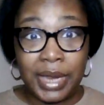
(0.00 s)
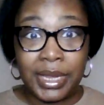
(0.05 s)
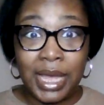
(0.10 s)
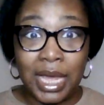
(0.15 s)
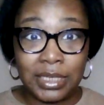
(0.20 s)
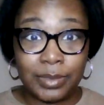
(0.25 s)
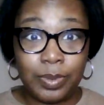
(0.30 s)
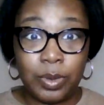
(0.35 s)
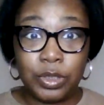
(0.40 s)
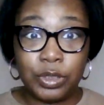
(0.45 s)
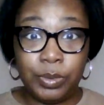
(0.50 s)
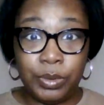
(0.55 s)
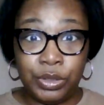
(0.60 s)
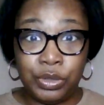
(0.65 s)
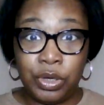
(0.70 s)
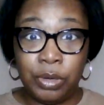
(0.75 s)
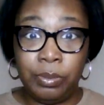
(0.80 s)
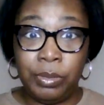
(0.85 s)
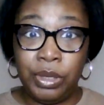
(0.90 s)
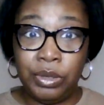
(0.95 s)
Y'all supposed to be
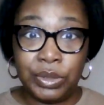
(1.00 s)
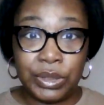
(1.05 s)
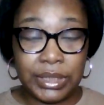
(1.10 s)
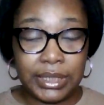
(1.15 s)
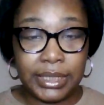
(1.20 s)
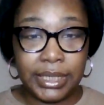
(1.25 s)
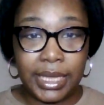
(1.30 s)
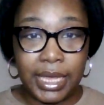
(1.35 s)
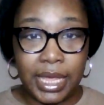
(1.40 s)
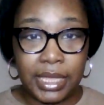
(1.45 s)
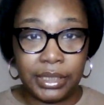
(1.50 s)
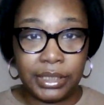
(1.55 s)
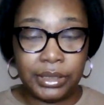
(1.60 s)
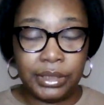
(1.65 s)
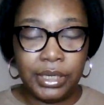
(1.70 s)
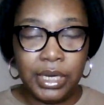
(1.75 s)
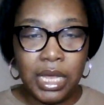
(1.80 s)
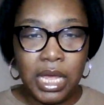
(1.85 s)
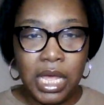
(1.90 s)
doing music together.